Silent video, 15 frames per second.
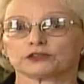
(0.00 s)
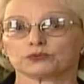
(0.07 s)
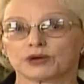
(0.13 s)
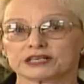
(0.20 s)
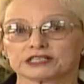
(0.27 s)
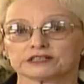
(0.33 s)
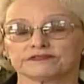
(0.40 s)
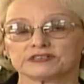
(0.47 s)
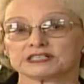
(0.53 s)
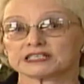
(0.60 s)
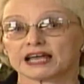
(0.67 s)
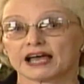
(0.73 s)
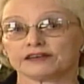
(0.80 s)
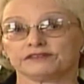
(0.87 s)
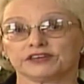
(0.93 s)
rest of his
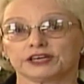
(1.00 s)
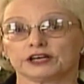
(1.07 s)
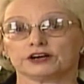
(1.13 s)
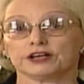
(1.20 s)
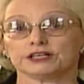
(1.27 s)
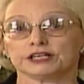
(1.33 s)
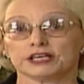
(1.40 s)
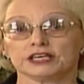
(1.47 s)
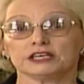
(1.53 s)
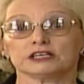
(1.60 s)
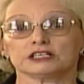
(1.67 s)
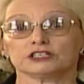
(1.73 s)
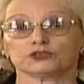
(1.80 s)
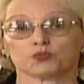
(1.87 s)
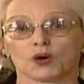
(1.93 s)
life here, and he
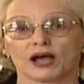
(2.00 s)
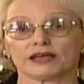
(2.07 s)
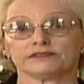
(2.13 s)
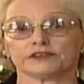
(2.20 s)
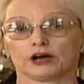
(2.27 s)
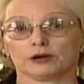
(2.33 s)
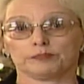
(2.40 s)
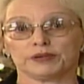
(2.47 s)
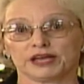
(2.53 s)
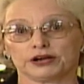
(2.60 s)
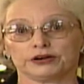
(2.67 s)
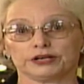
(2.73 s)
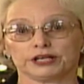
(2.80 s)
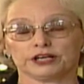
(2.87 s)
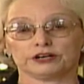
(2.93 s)
and his wife are
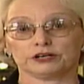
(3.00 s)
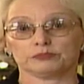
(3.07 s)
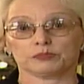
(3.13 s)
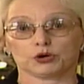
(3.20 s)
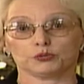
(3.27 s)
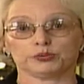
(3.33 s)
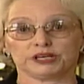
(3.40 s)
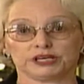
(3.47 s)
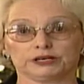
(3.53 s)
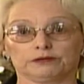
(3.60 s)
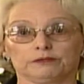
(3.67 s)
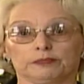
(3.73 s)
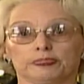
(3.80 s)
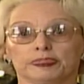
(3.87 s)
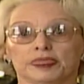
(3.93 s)
buried here in
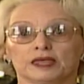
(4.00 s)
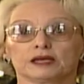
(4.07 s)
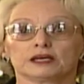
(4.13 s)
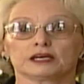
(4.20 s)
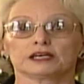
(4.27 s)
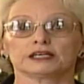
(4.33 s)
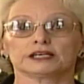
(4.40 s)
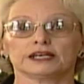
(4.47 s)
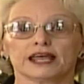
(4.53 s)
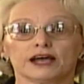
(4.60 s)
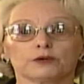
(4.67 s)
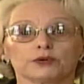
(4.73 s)
Mobile. Now